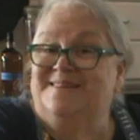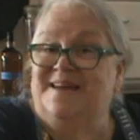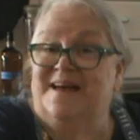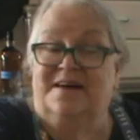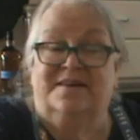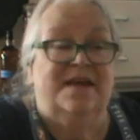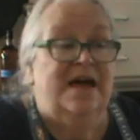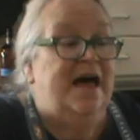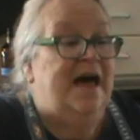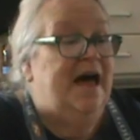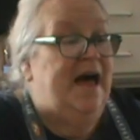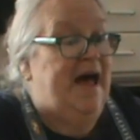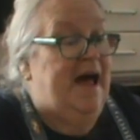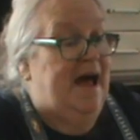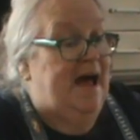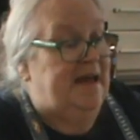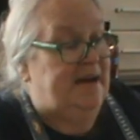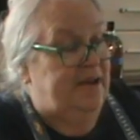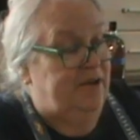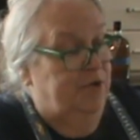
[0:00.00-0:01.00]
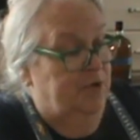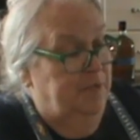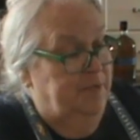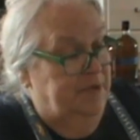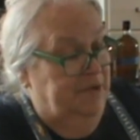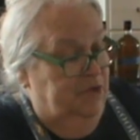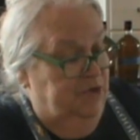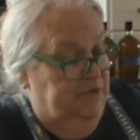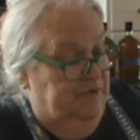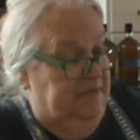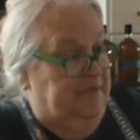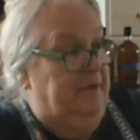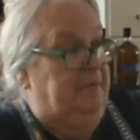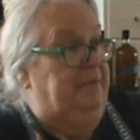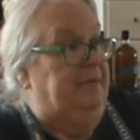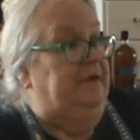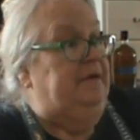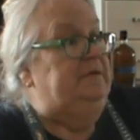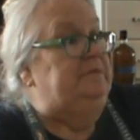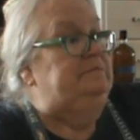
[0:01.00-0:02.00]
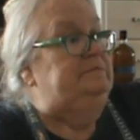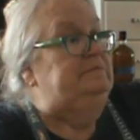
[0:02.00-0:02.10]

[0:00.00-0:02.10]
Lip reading: down, and I hope you learned something.